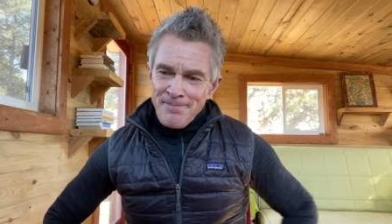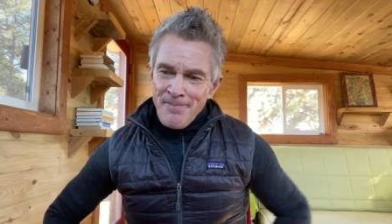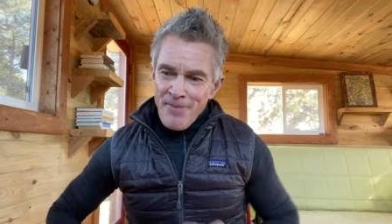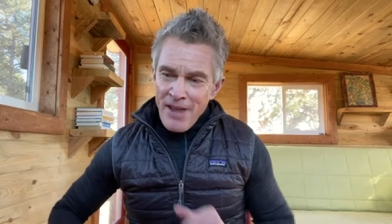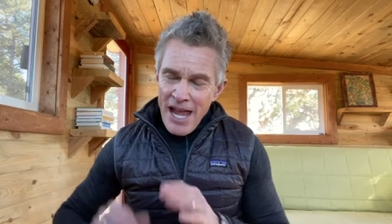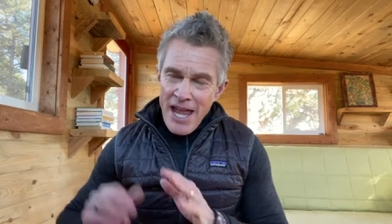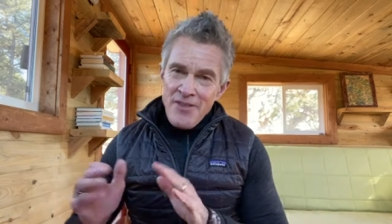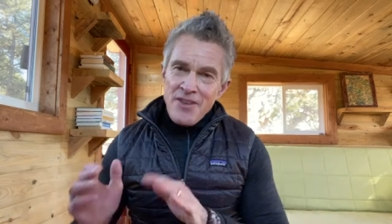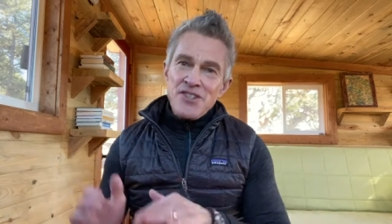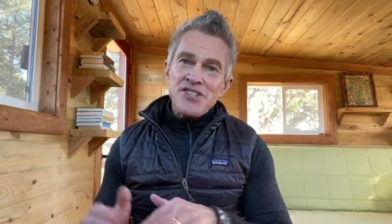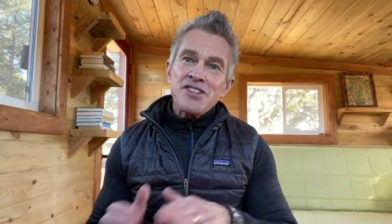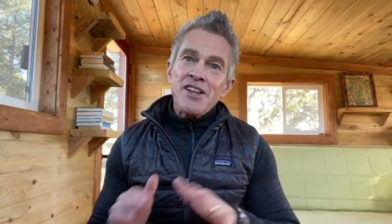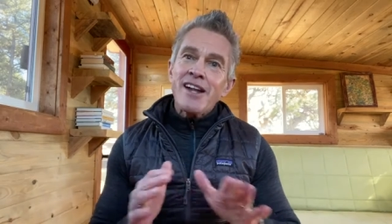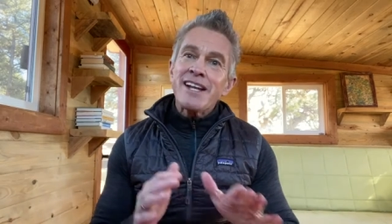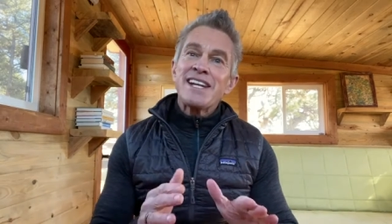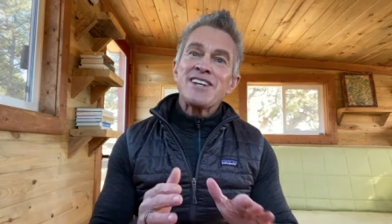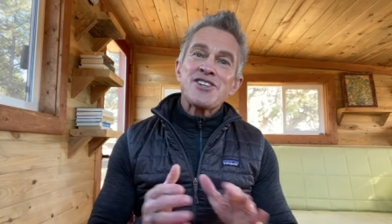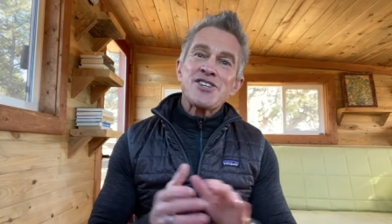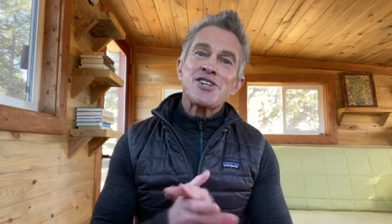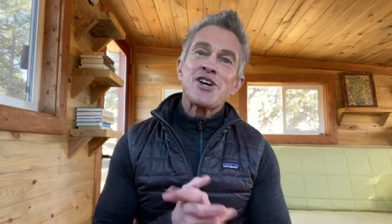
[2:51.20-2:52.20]
And the
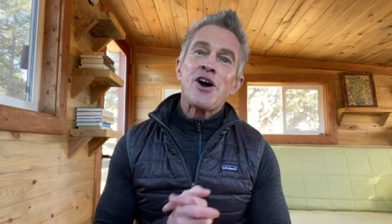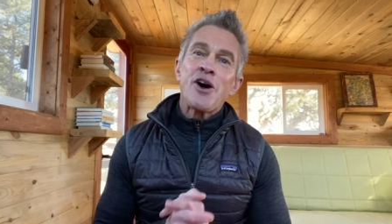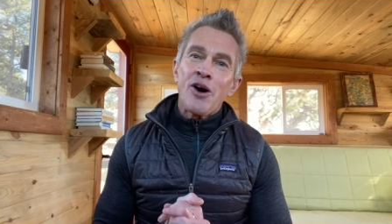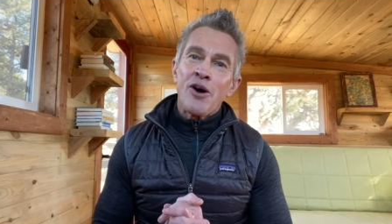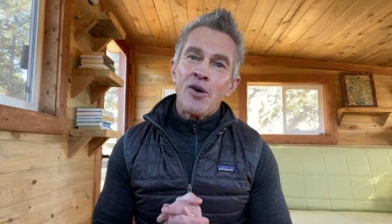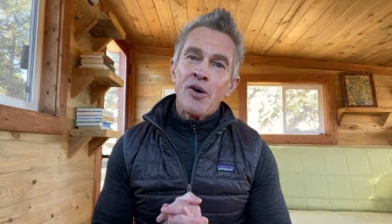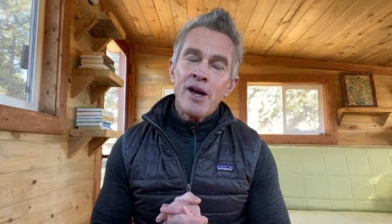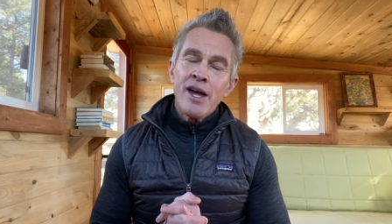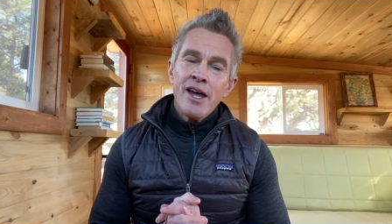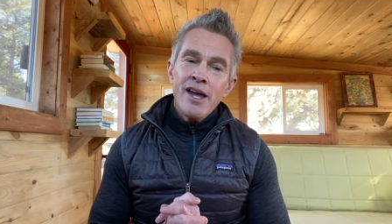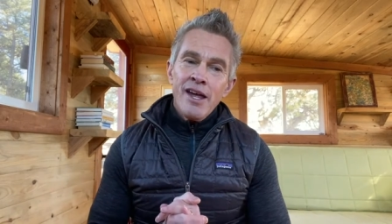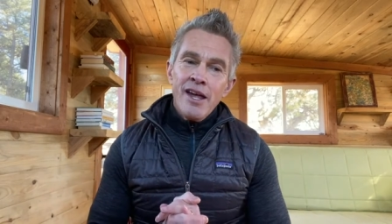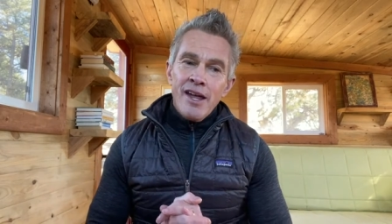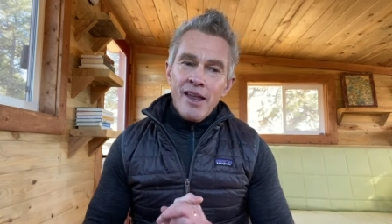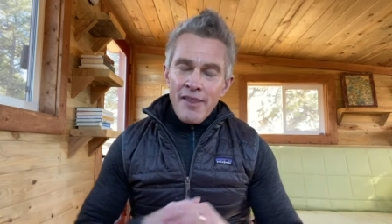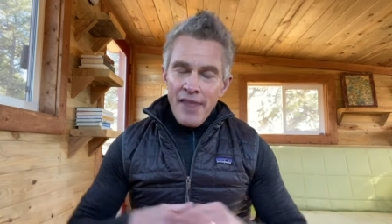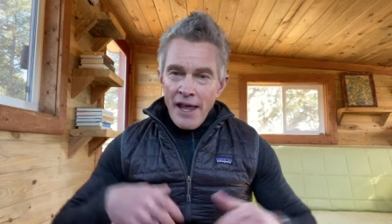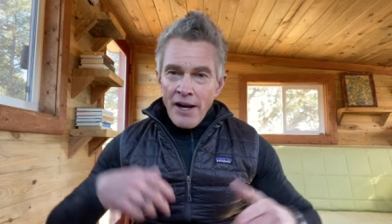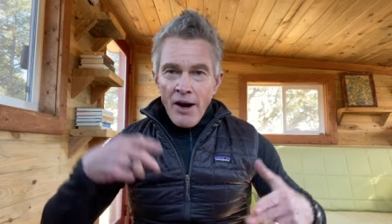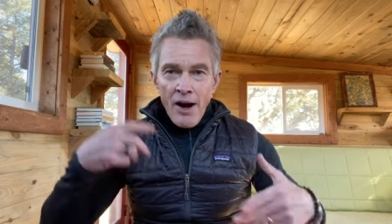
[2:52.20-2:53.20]
studies show
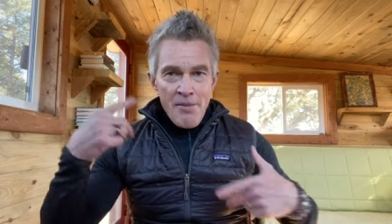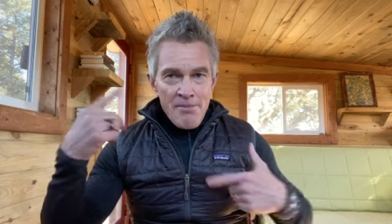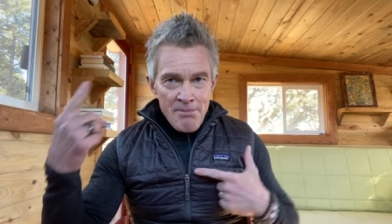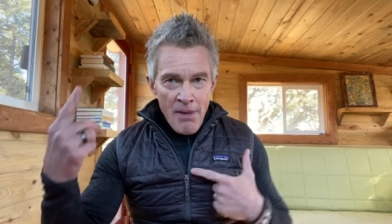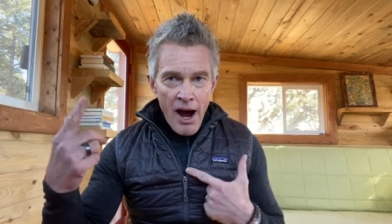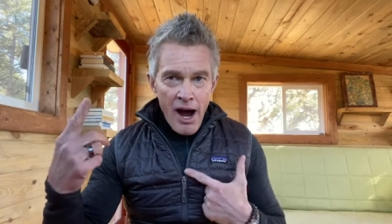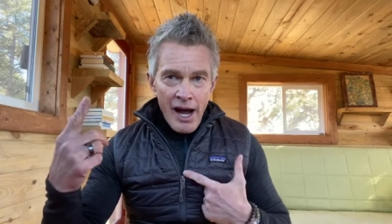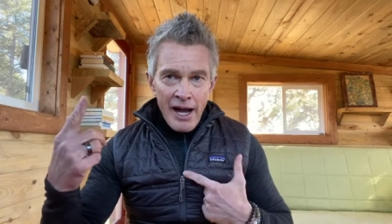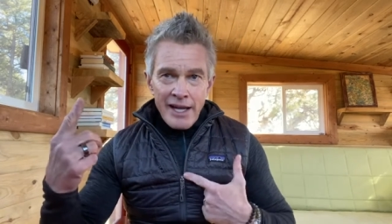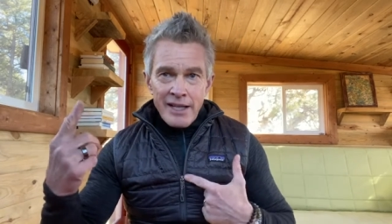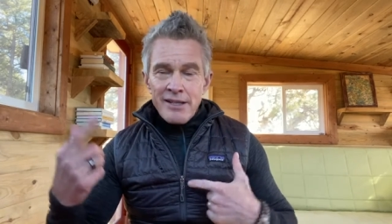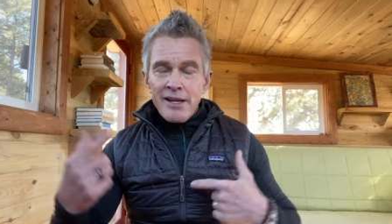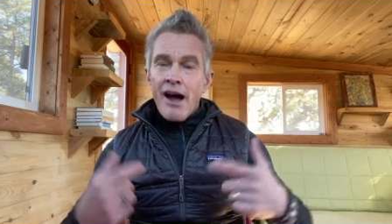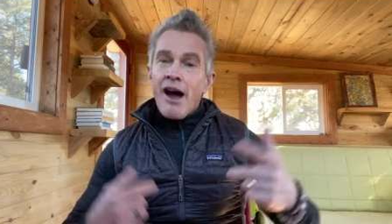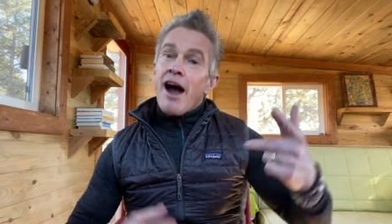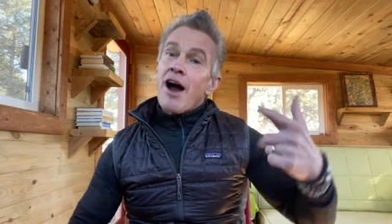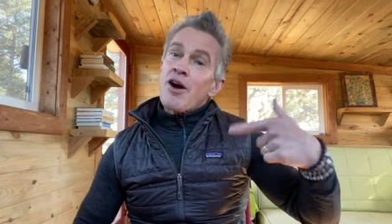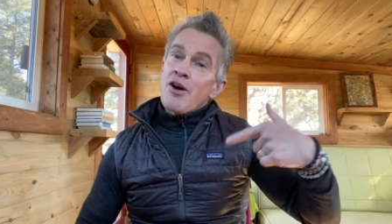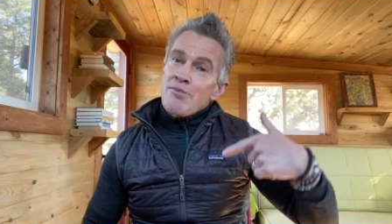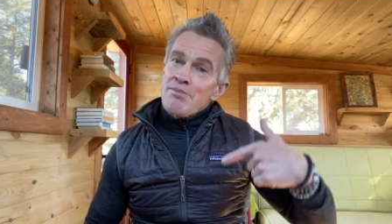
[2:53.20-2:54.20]
that our mind,
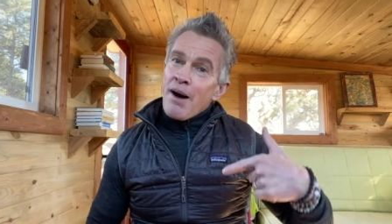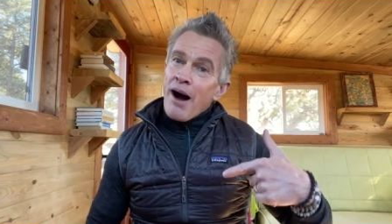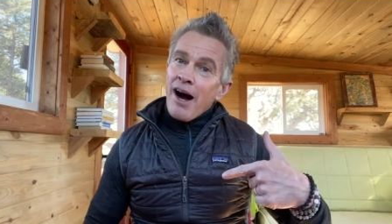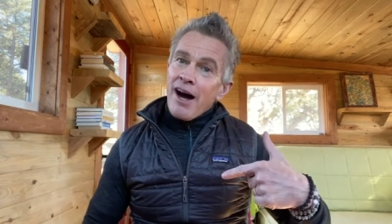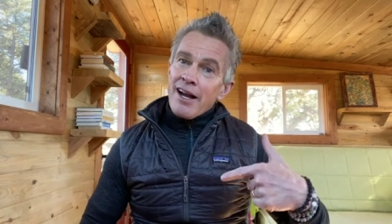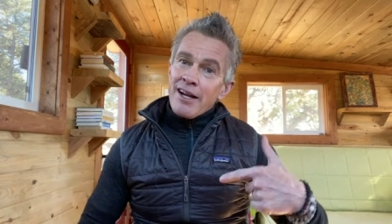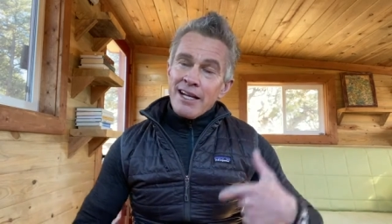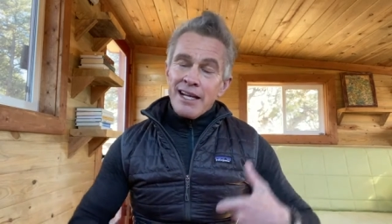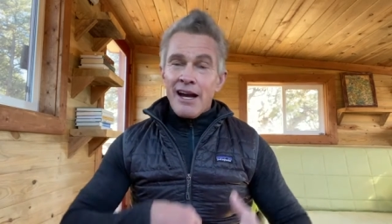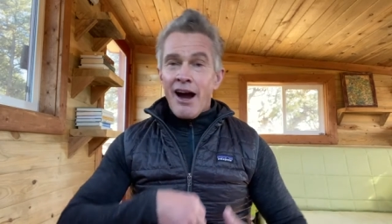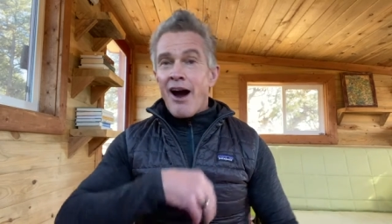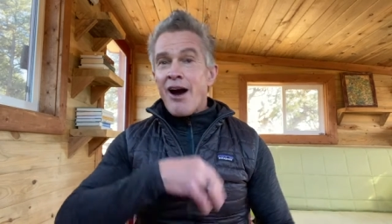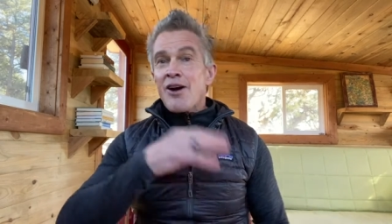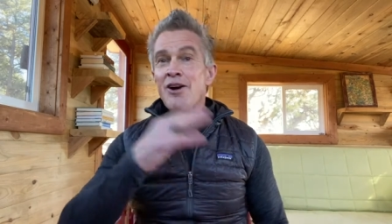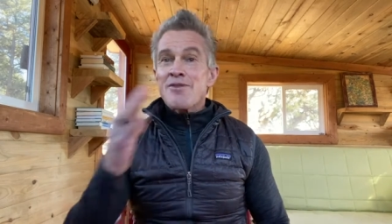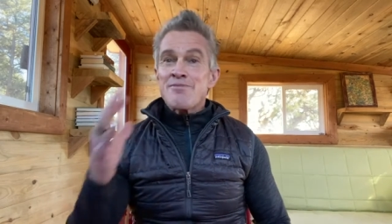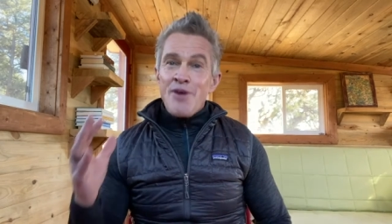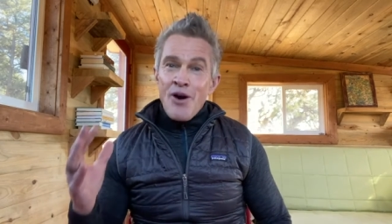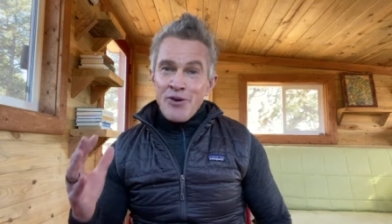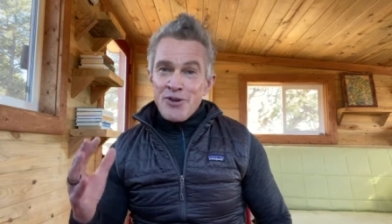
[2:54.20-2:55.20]
our body, our
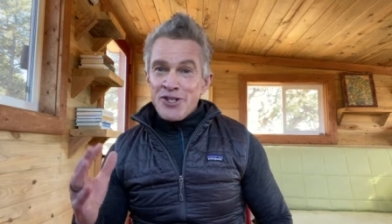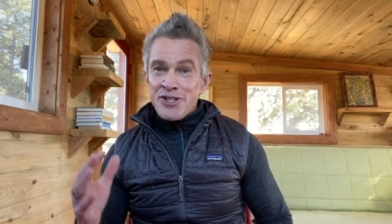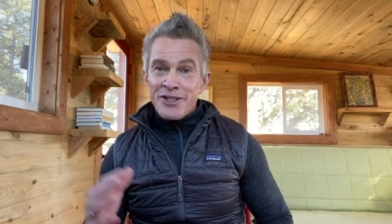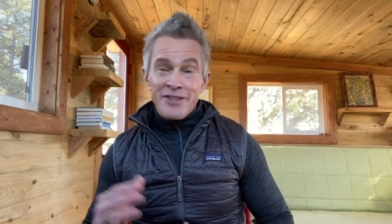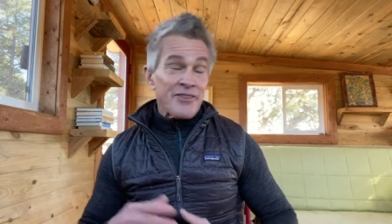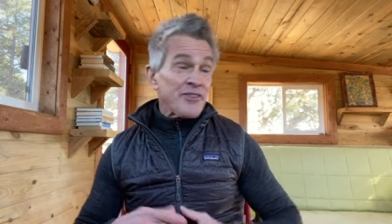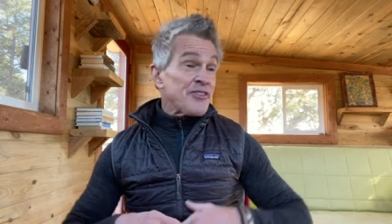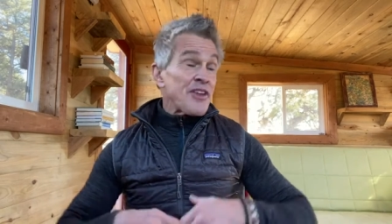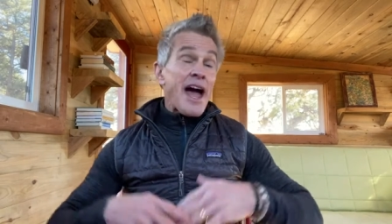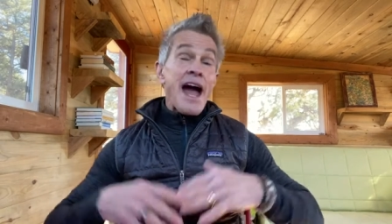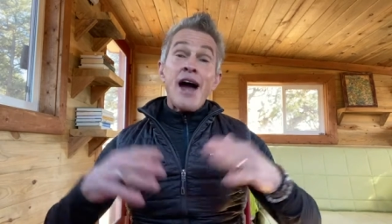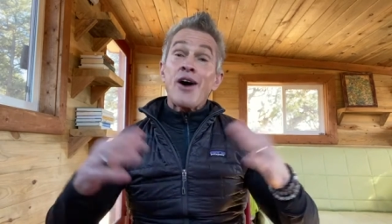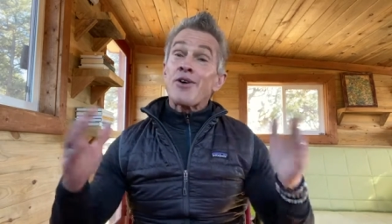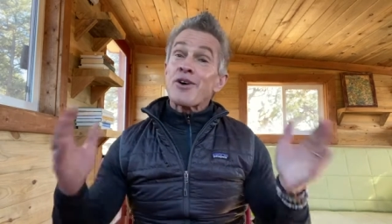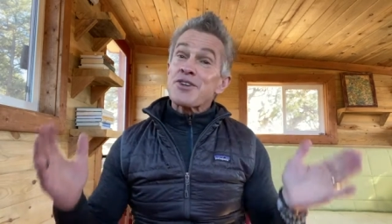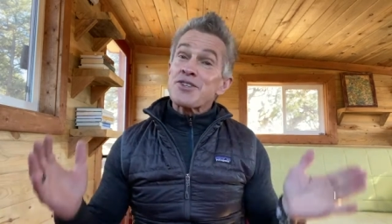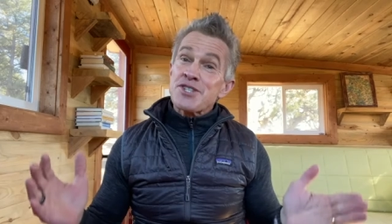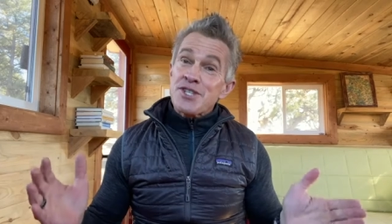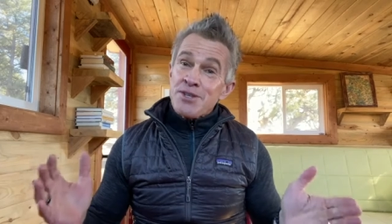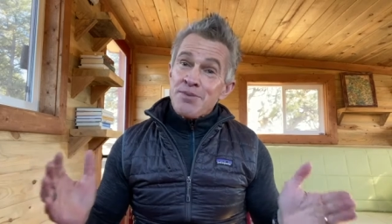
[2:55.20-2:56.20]
emotions,
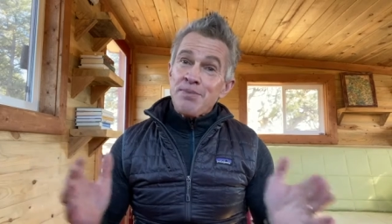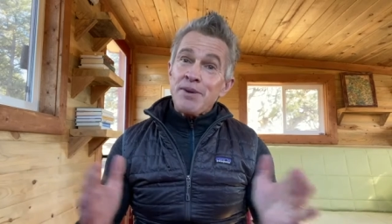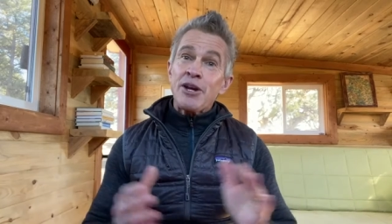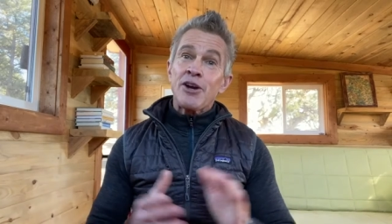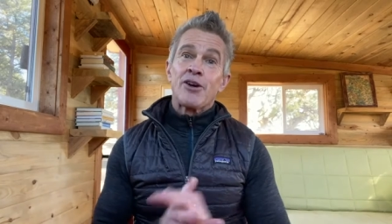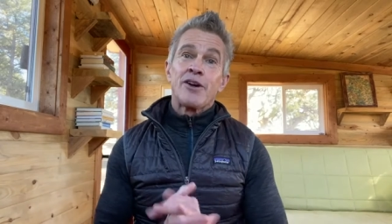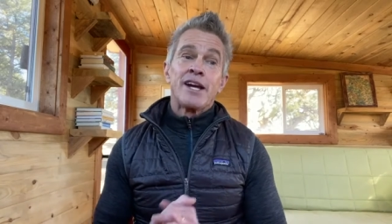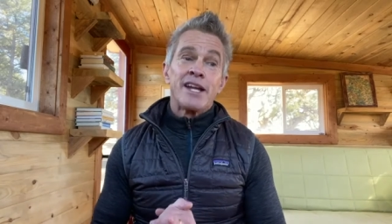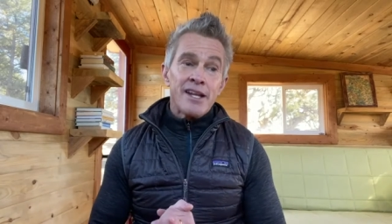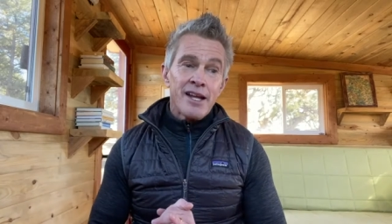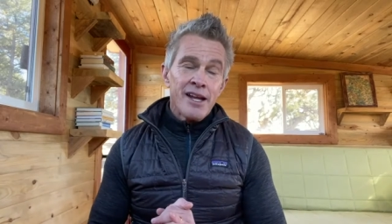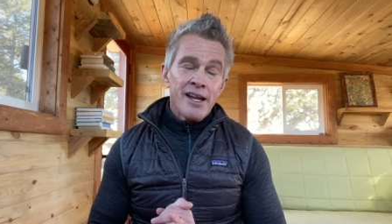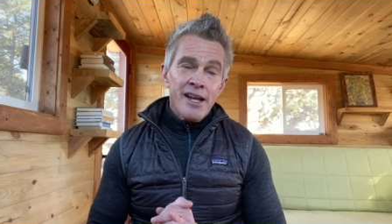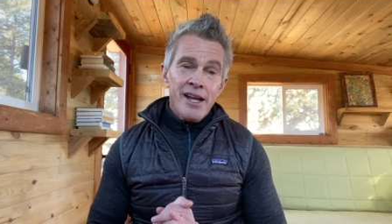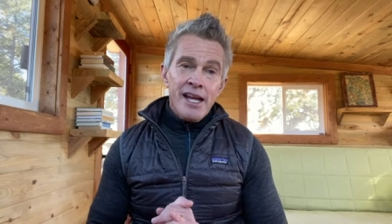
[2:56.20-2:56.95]
our spirit